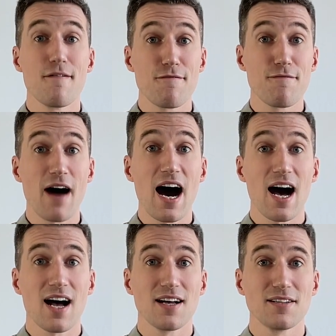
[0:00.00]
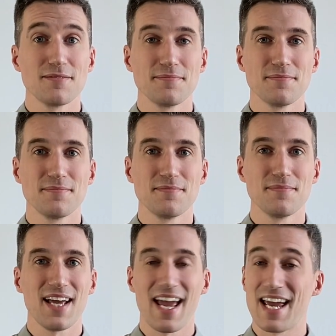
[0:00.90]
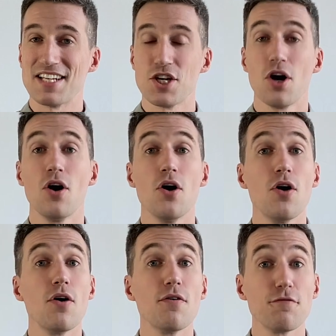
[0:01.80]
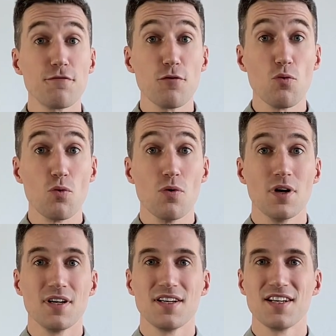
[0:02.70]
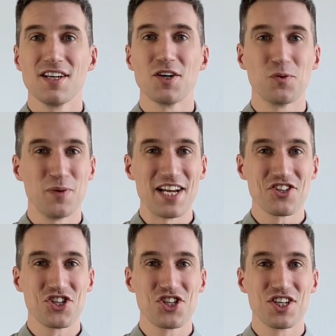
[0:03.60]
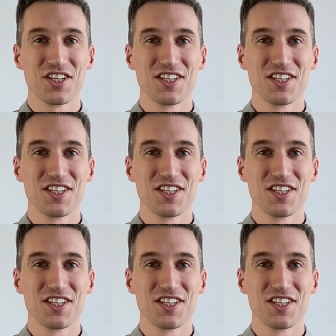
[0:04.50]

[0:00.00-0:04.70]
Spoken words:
Fa and fu, rich.